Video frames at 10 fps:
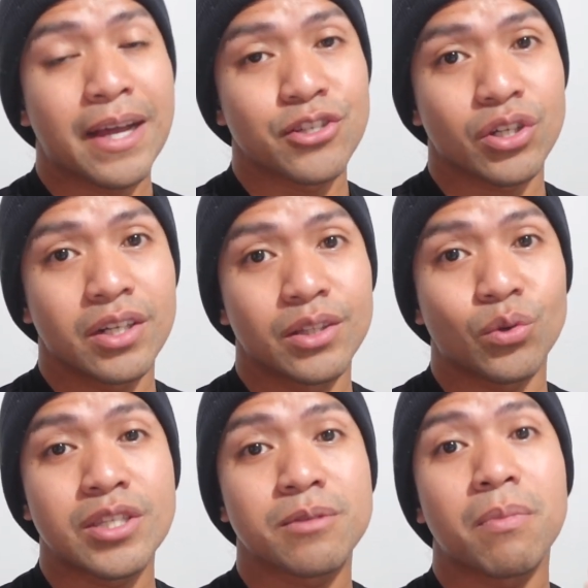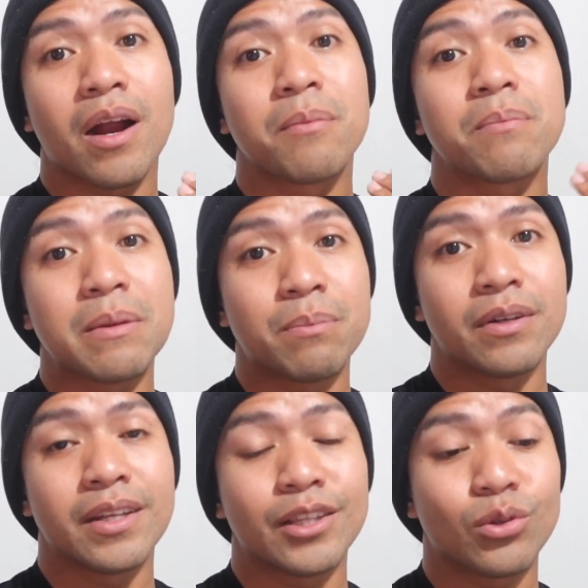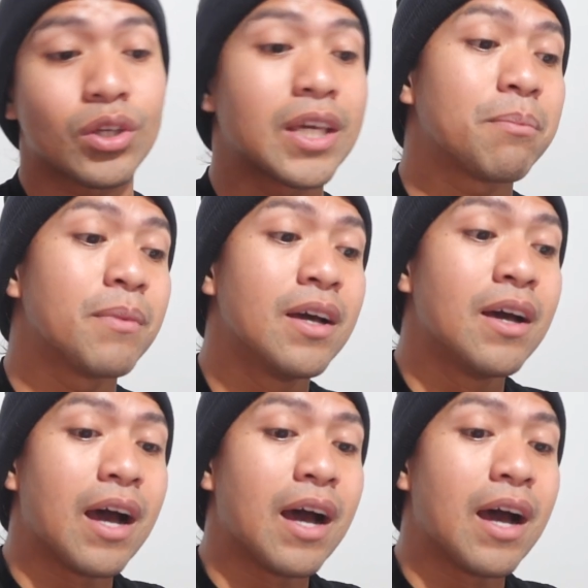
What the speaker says: magical to inspire people and to keep